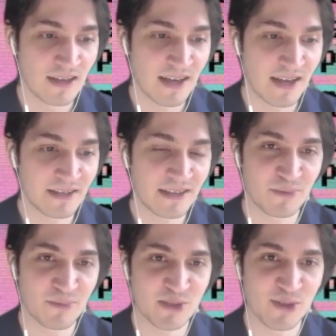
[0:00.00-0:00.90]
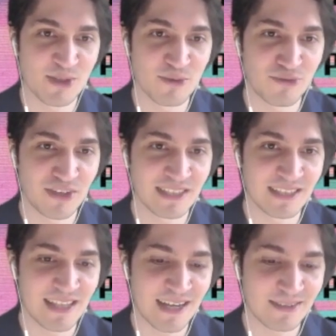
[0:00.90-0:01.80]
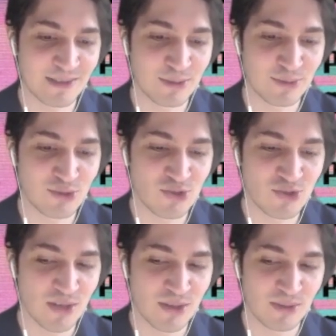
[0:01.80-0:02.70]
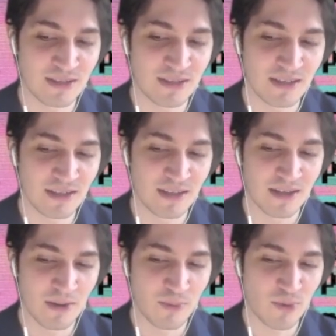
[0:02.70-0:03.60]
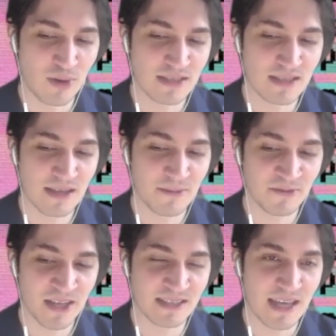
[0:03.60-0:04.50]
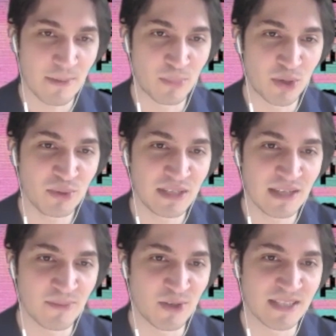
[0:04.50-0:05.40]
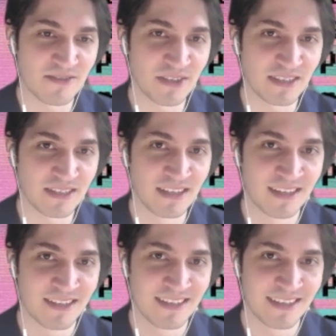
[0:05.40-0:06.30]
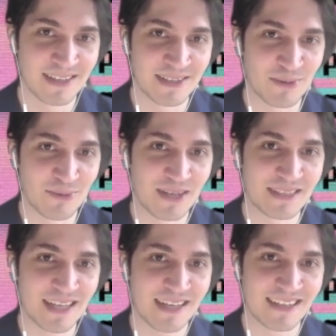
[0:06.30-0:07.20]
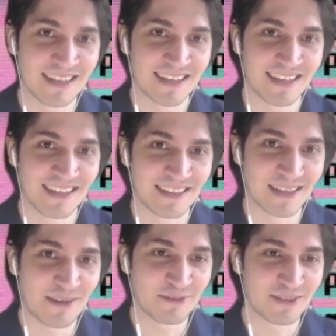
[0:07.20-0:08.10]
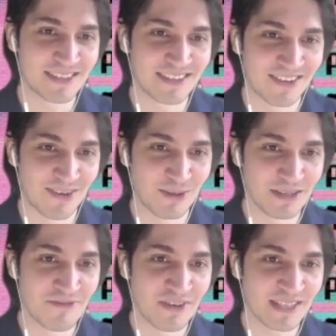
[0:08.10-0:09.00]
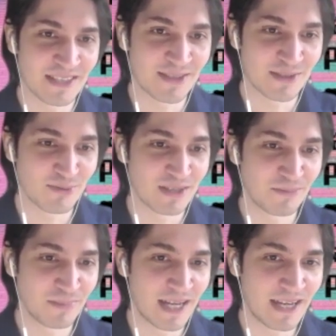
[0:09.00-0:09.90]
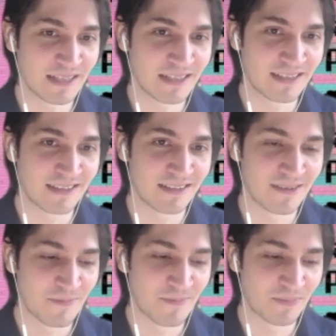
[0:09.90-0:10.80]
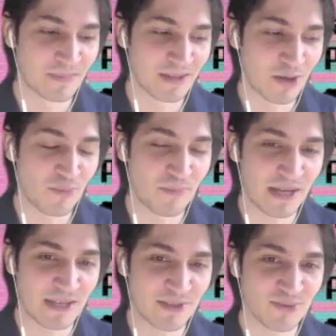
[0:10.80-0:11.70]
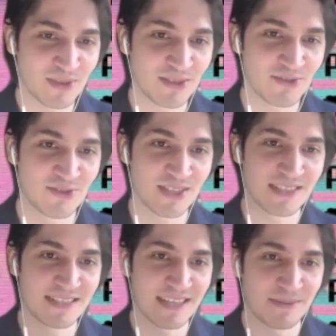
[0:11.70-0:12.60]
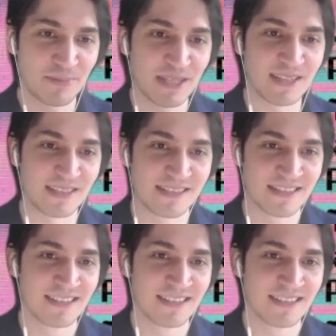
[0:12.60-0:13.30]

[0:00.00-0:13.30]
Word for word: and it was also funny that you showed what's the name of that scam pro or something the oh, one that left all investors with a blank homepage which just said penis